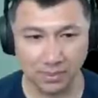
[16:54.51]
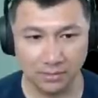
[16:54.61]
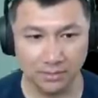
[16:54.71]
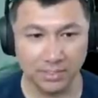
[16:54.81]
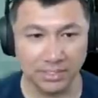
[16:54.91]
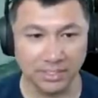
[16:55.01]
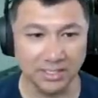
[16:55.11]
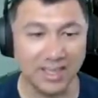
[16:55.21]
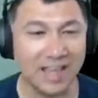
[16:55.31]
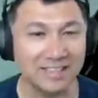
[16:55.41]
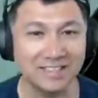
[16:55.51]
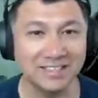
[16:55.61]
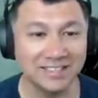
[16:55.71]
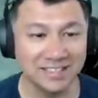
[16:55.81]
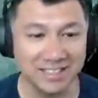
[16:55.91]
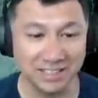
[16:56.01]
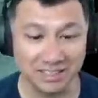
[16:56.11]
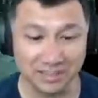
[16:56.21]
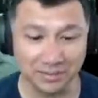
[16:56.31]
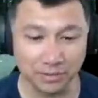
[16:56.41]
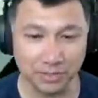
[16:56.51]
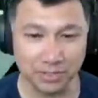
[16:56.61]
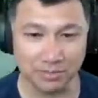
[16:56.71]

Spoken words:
But it has a learning curve to it.